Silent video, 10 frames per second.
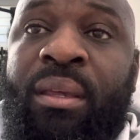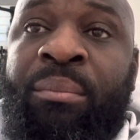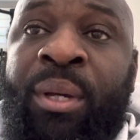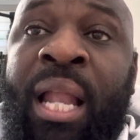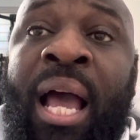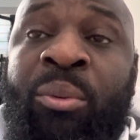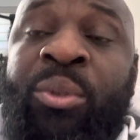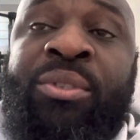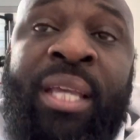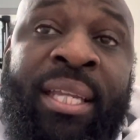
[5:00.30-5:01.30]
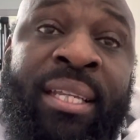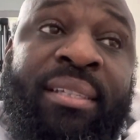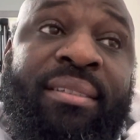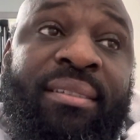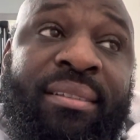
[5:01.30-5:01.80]
But I will say
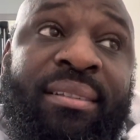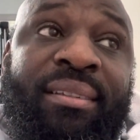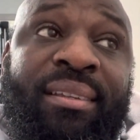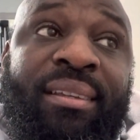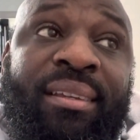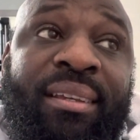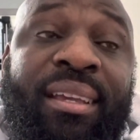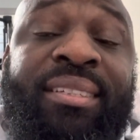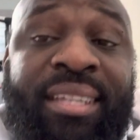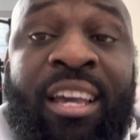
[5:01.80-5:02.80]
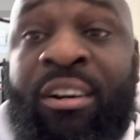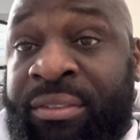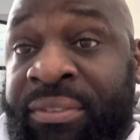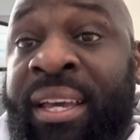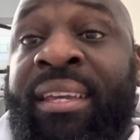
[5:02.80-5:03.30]
this. It's a hell of a
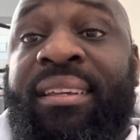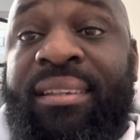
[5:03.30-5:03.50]
fight.